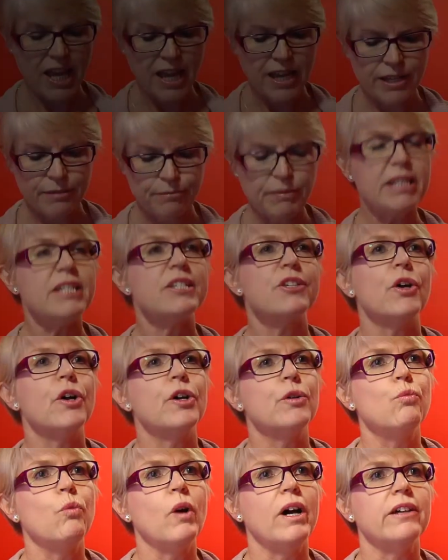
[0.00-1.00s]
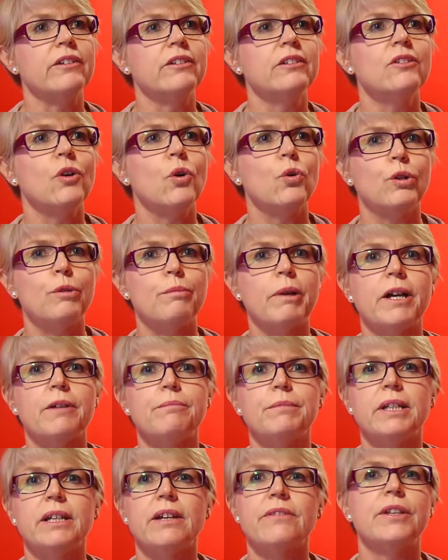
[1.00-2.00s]
Um, Insight One, All
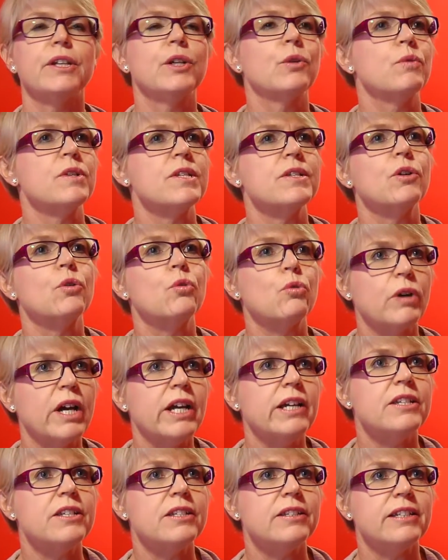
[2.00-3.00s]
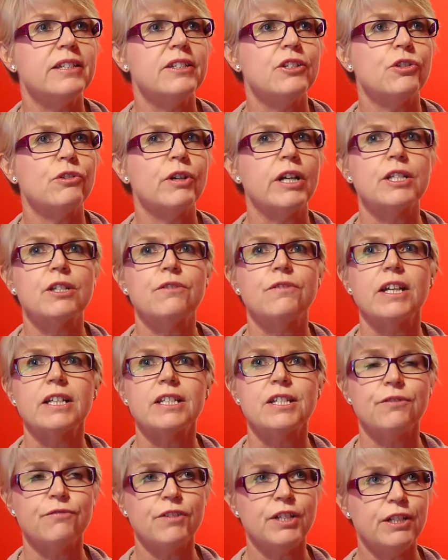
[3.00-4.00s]
About Me, I think was a great interactive
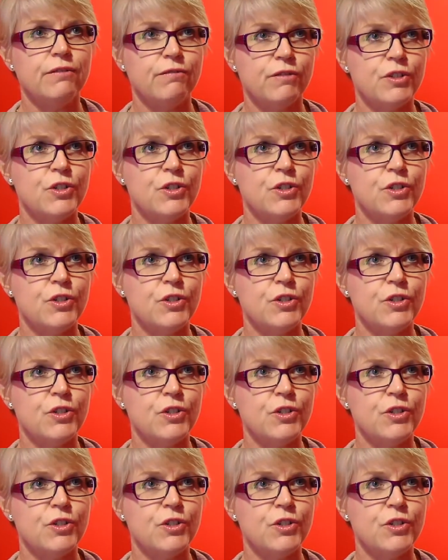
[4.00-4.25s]
activity for